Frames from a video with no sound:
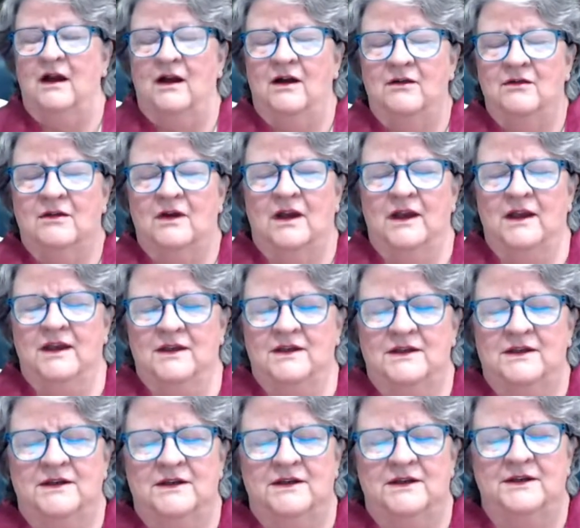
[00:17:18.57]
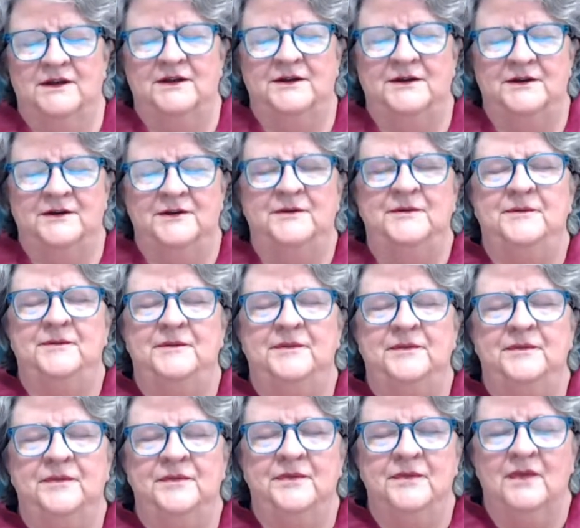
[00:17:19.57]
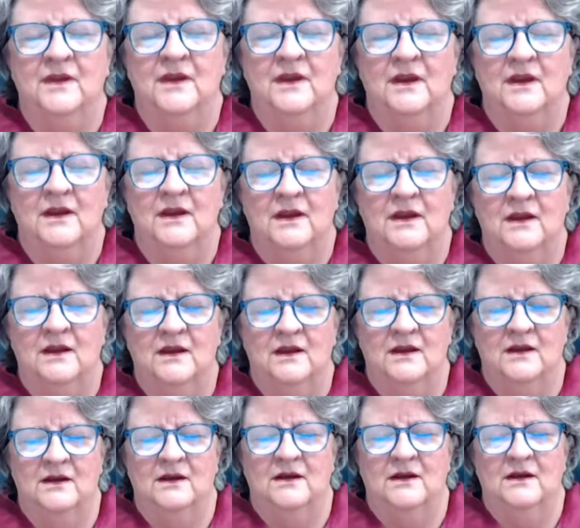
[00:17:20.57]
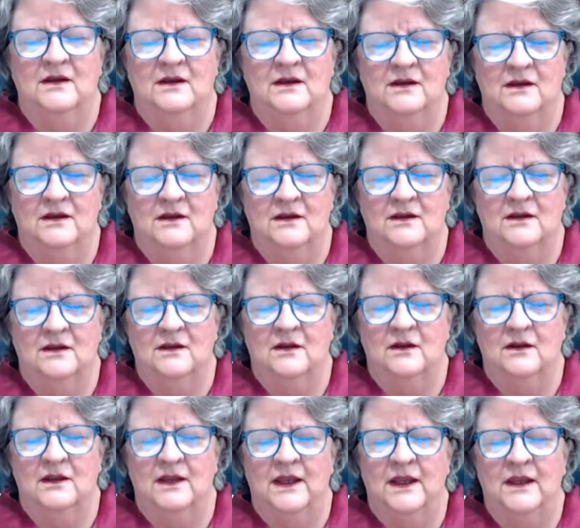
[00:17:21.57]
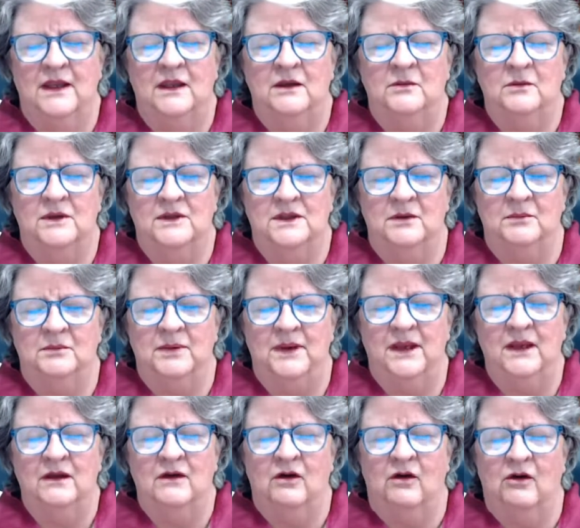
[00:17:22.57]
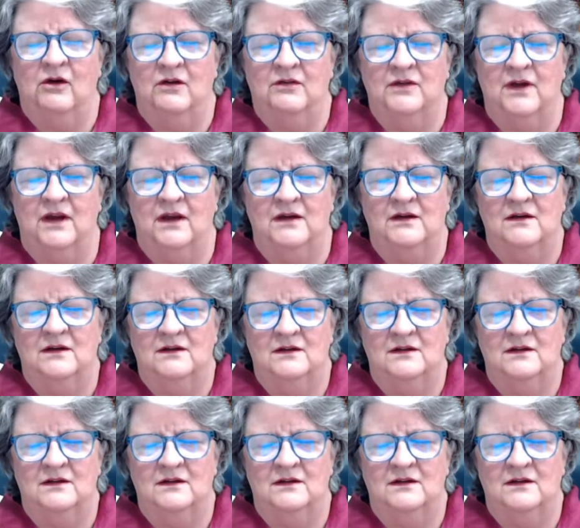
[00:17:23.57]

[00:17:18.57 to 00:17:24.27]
All right. The lady with the pink aura.